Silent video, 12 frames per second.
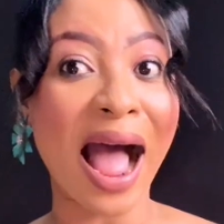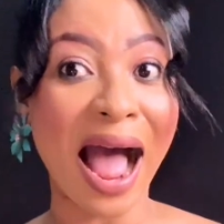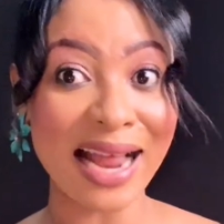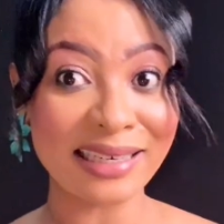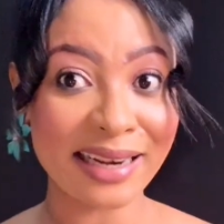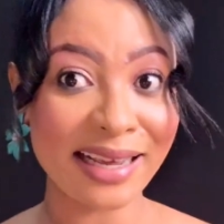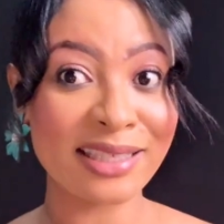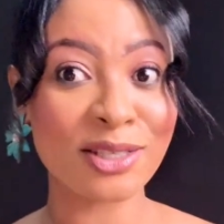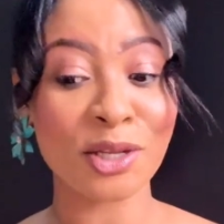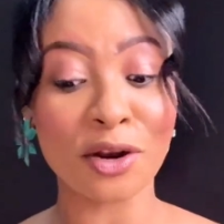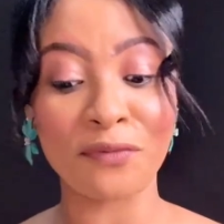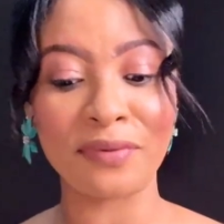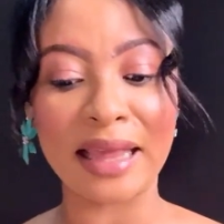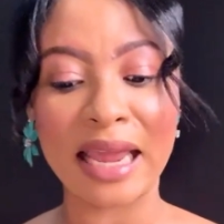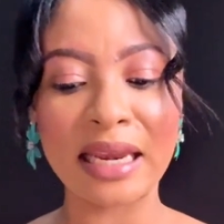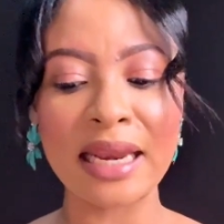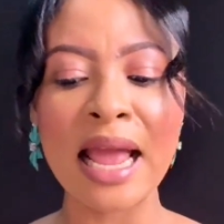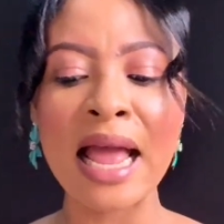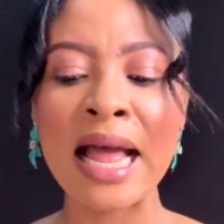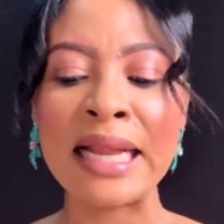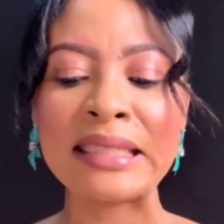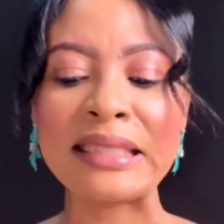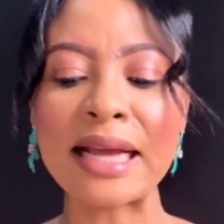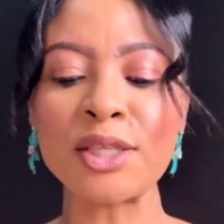Addict sort of thing,
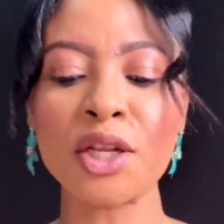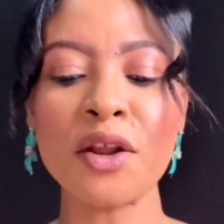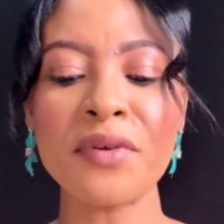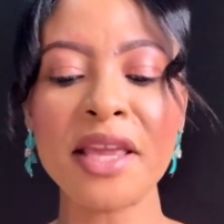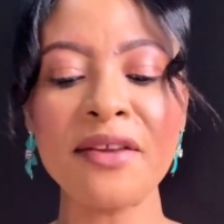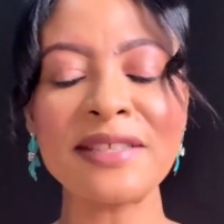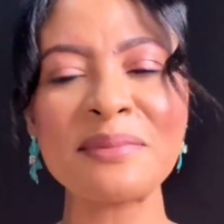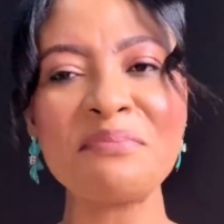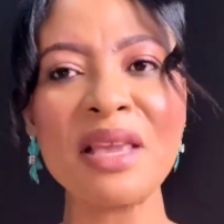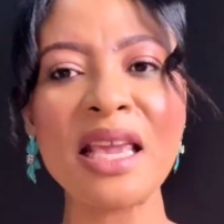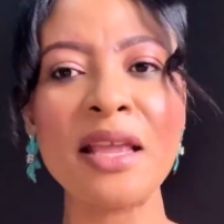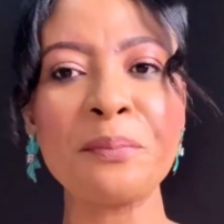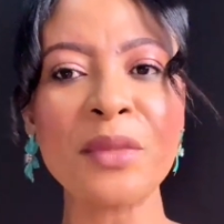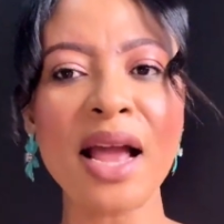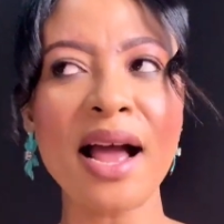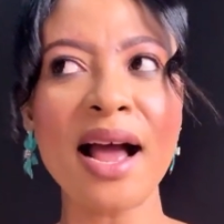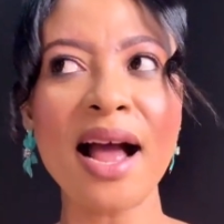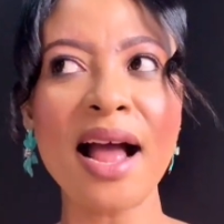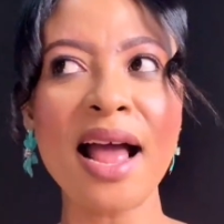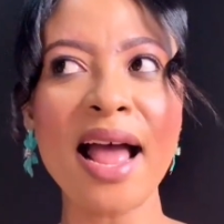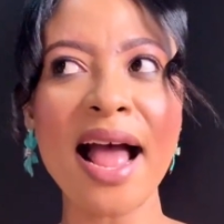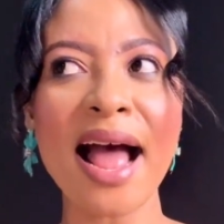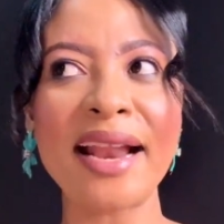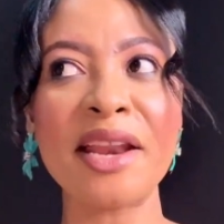that sort of gives me
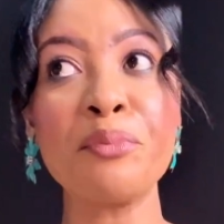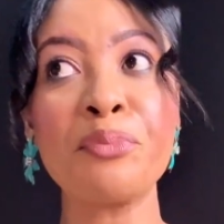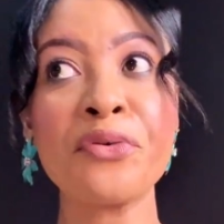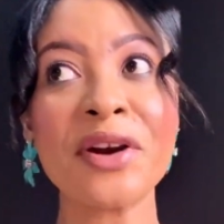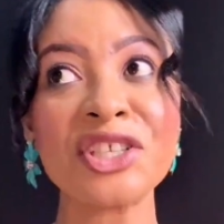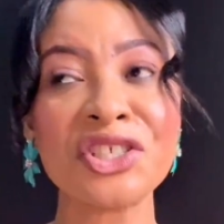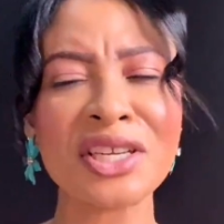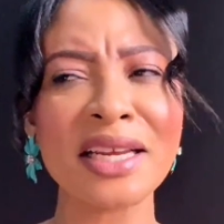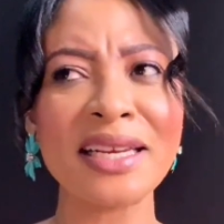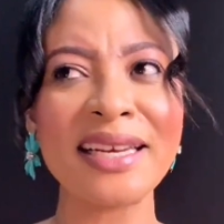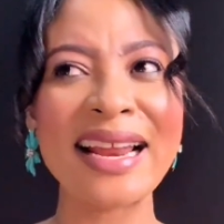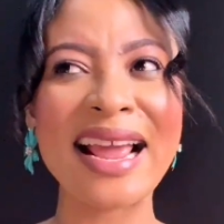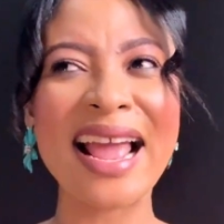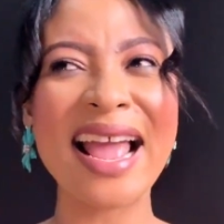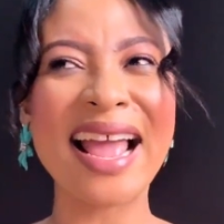an impression.